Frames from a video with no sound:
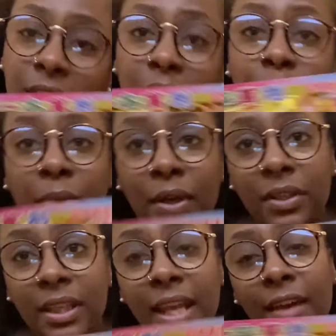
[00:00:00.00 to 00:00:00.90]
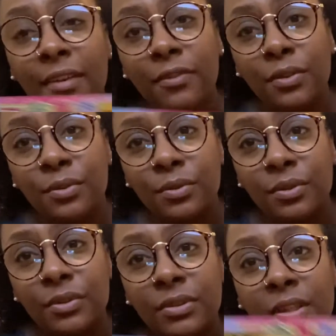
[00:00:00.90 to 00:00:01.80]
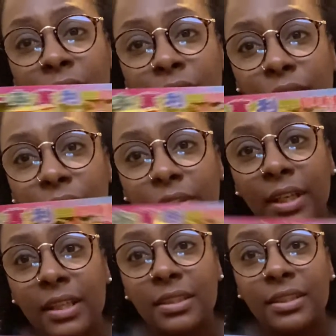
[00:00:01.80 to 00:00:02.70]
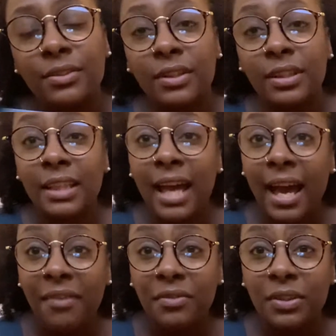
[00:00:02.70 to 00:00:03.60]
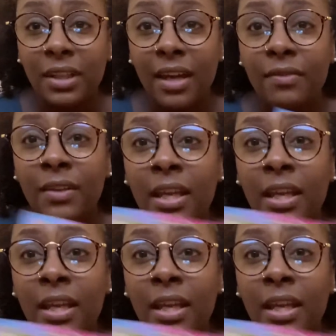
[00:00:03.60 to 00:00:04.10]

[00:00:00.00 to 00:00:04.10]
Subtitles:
and burn it at funerals for their ancestor in the afterlife.